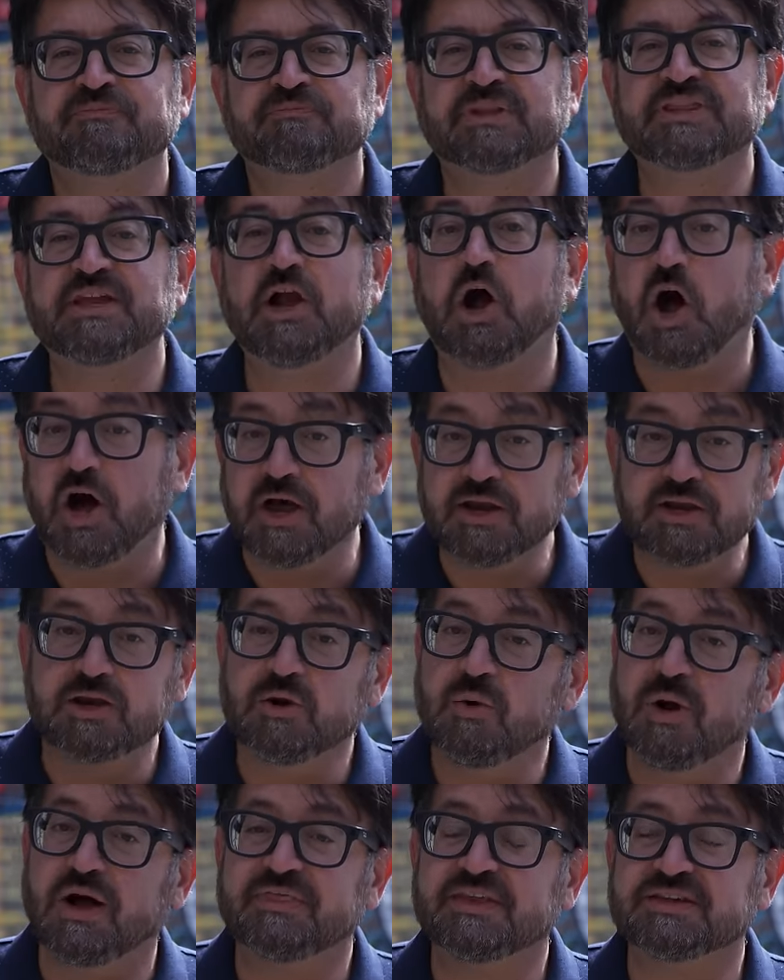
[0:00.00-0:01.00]
But the
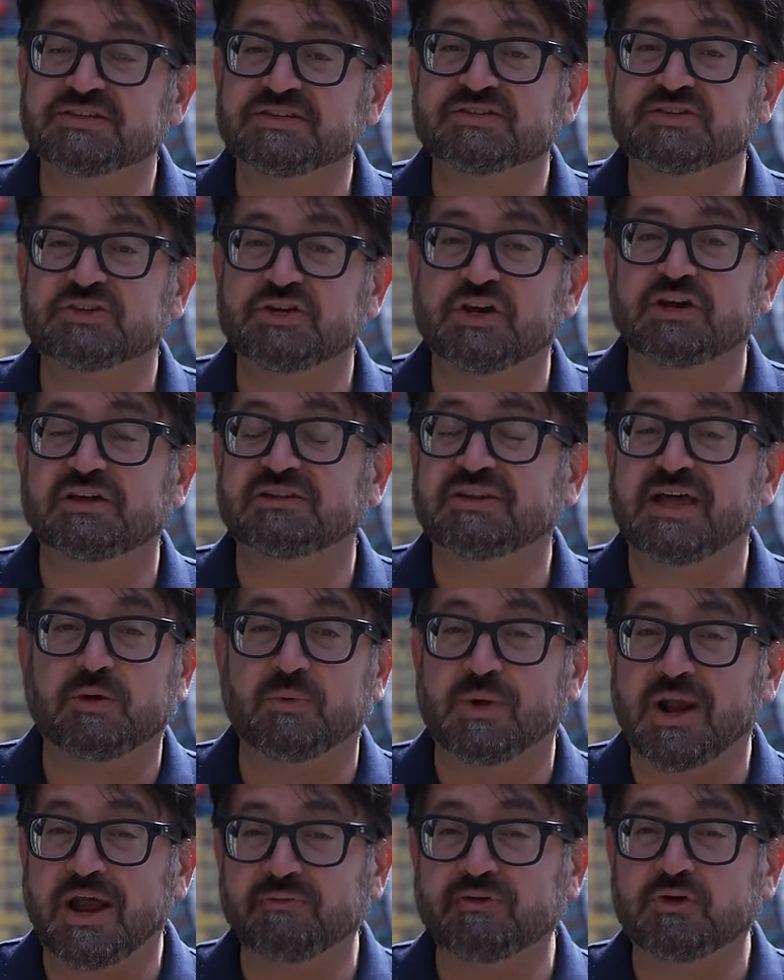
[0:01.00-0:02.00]
audio on this is good.
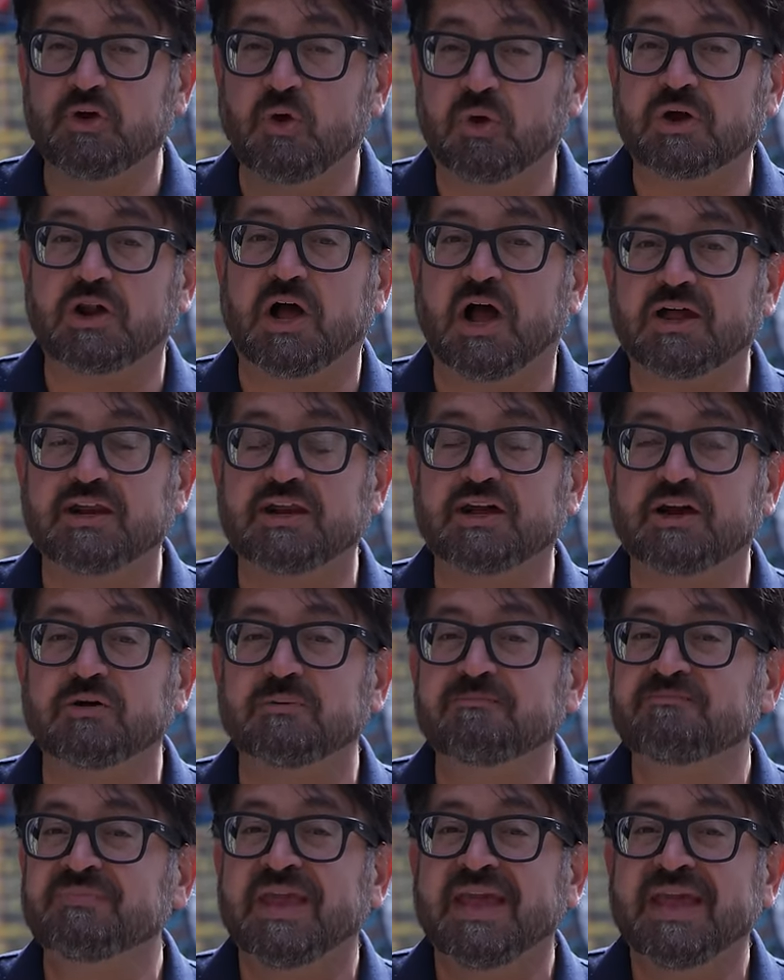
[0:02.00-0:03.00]
Like when I record
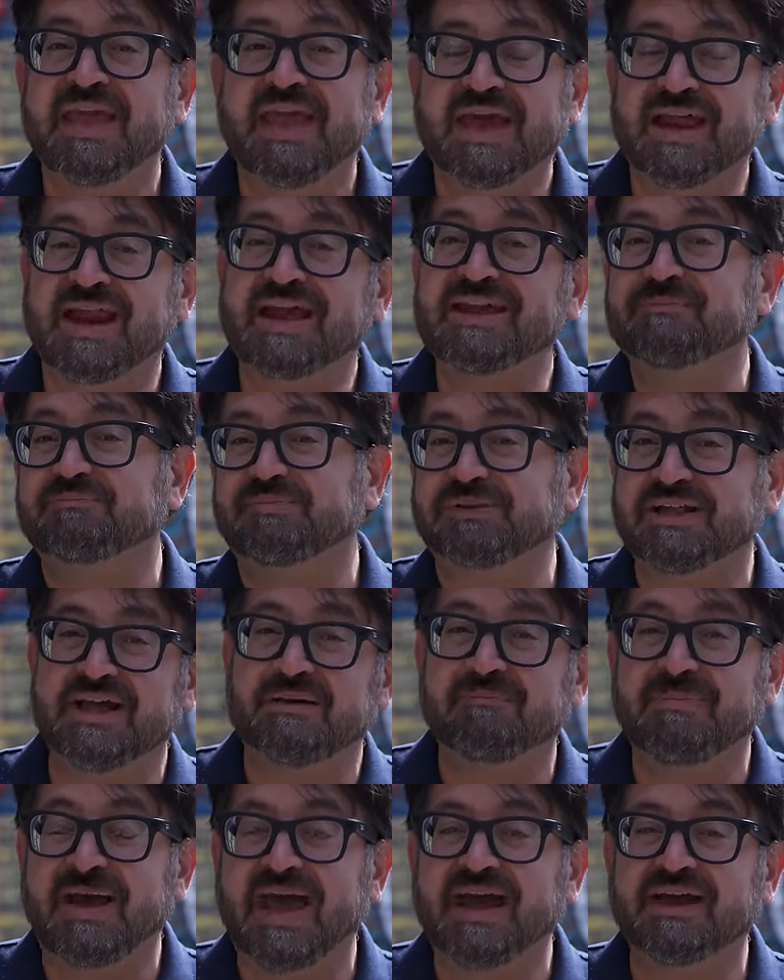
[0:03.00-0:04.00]
audio and I can
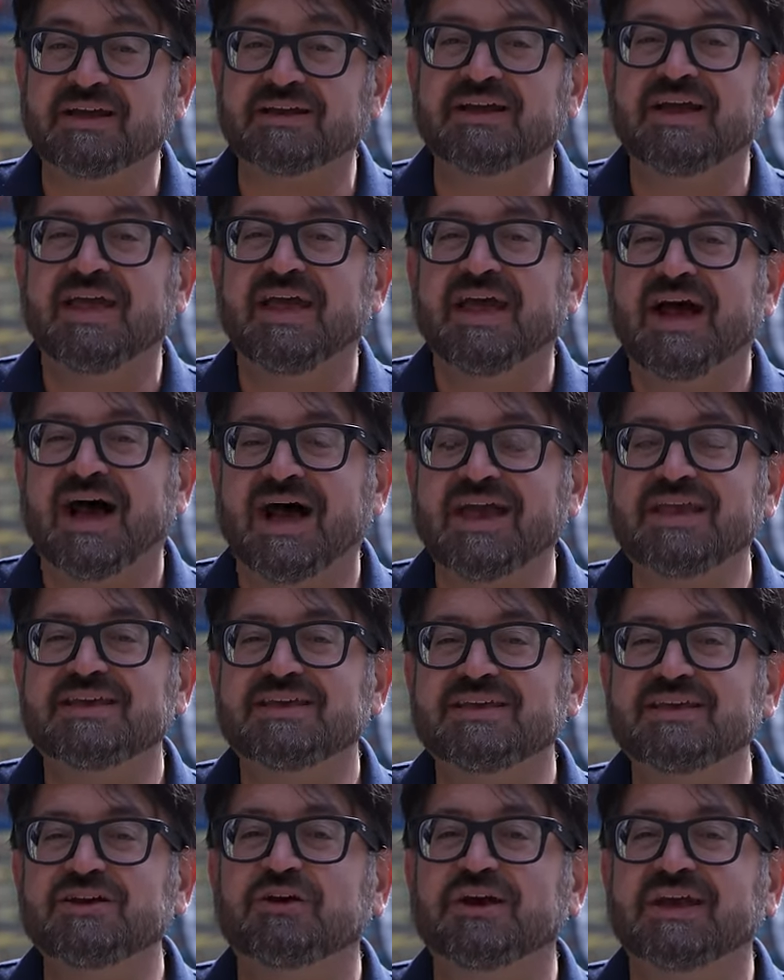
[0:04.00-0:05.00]
play it back, I
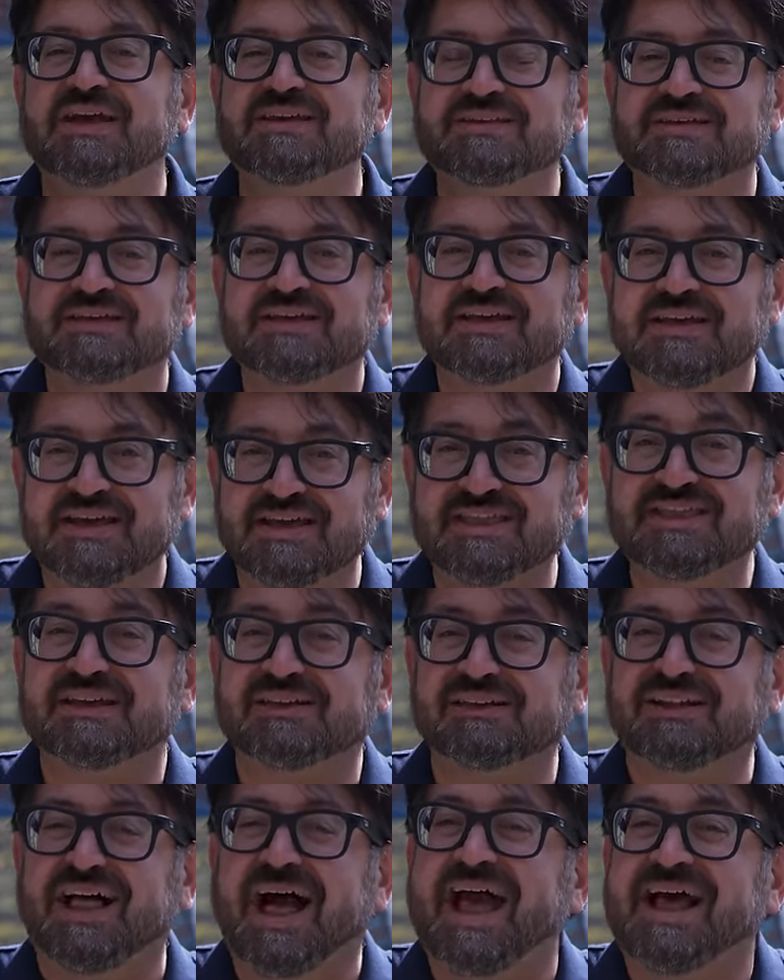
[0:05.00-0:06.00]
hear it in
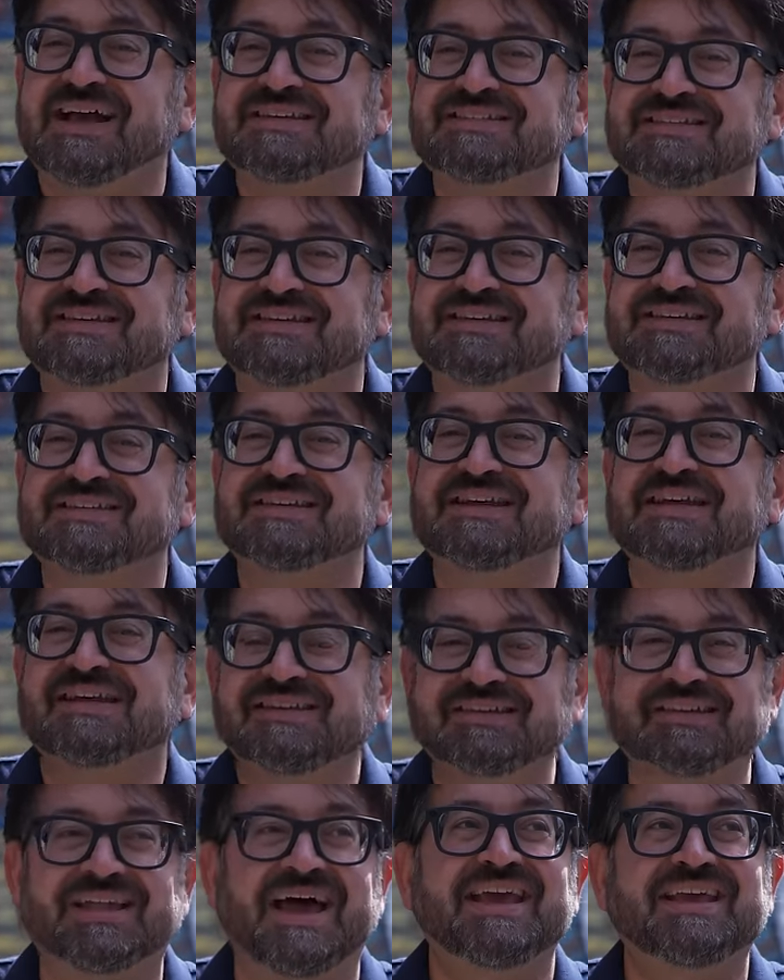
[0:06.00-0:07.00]
the glasses
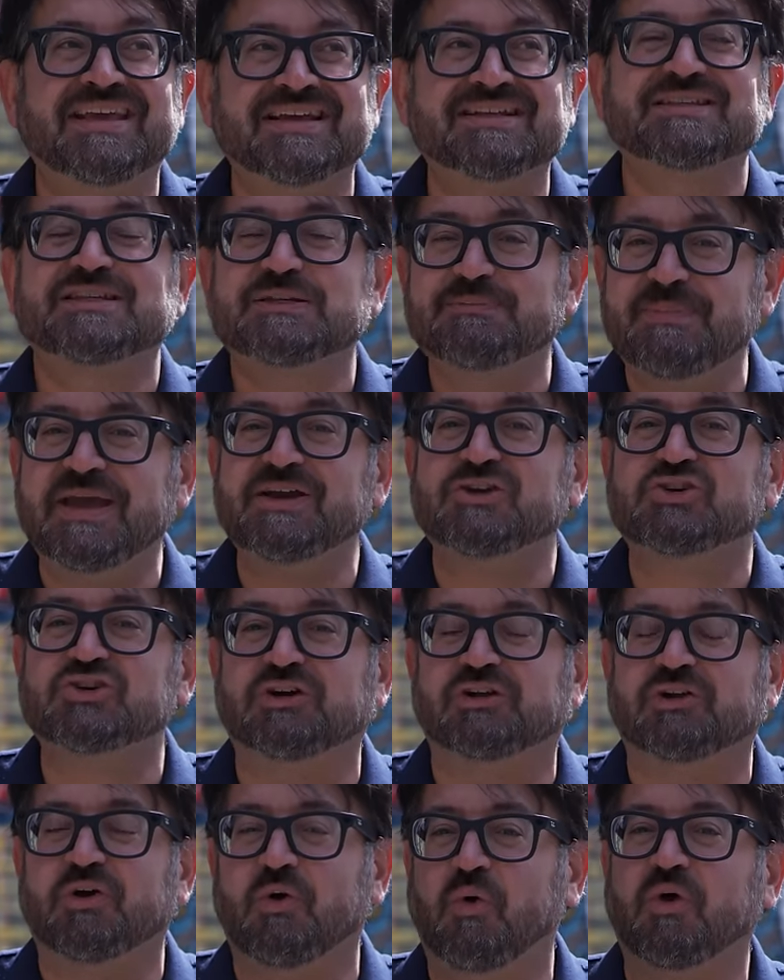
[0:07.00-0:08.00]
like it's
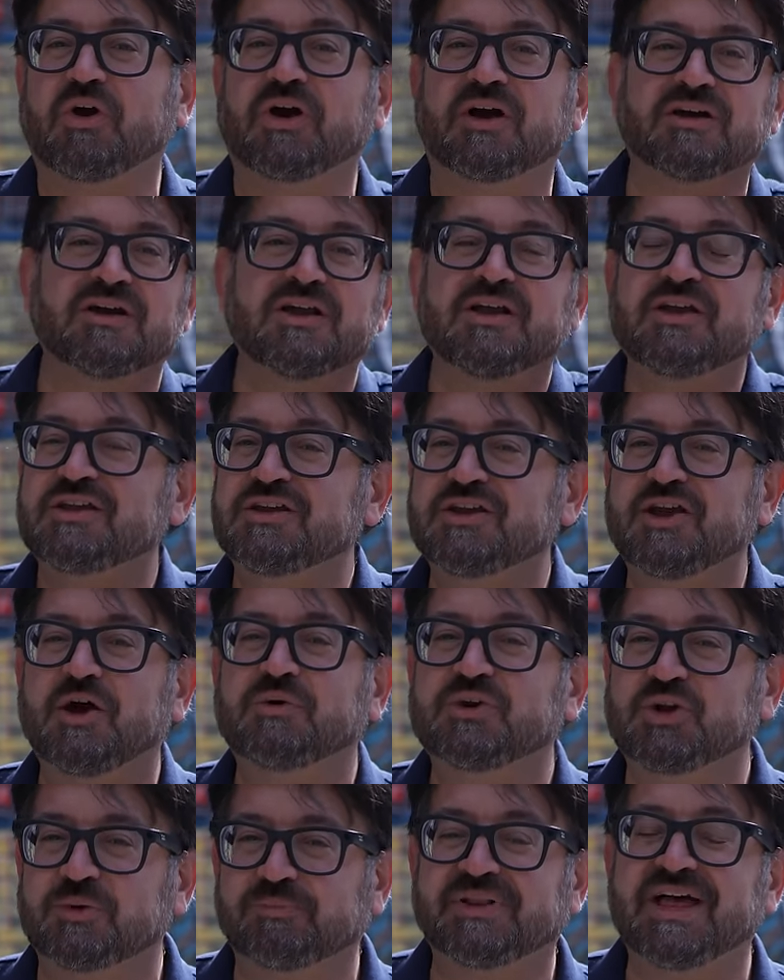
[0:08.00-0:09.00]
spatial or, you
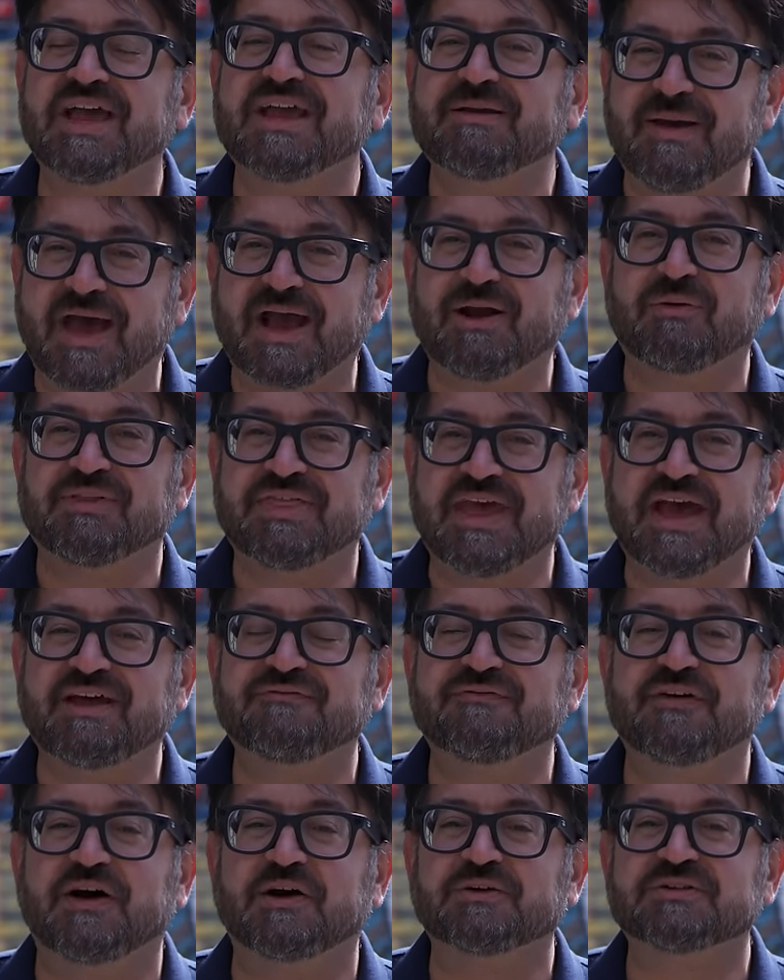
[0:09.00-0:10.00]
know, when you're playing back with
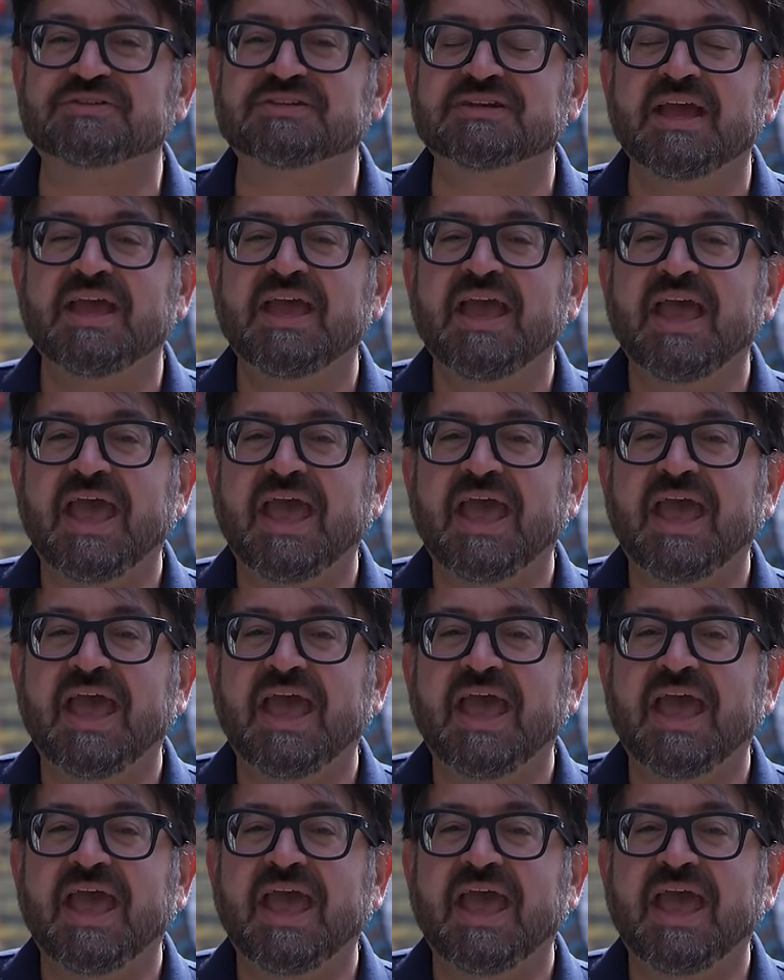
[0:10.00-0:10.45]
headphones.